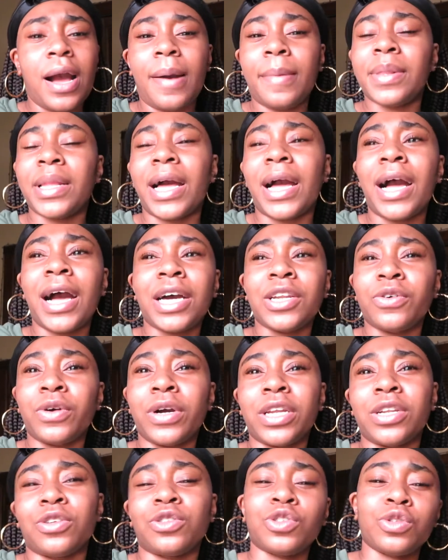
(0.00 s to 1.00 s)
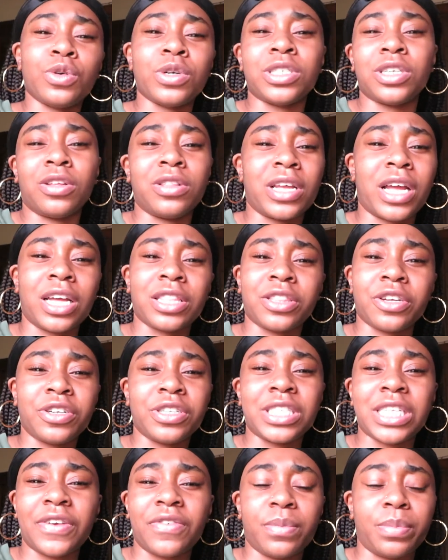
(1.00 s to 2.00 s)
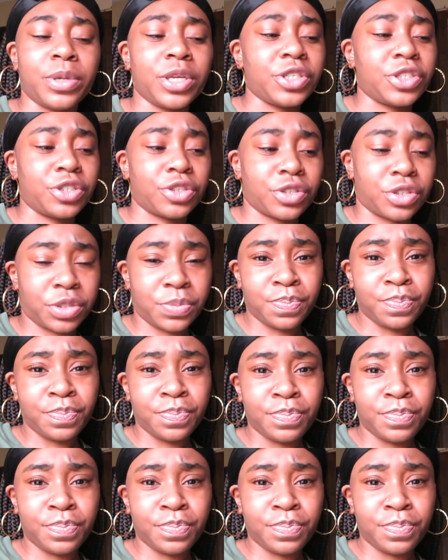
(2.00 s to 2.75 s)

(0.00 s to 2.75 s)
I'm like, how I don't have no storage? I only got 37 pictures.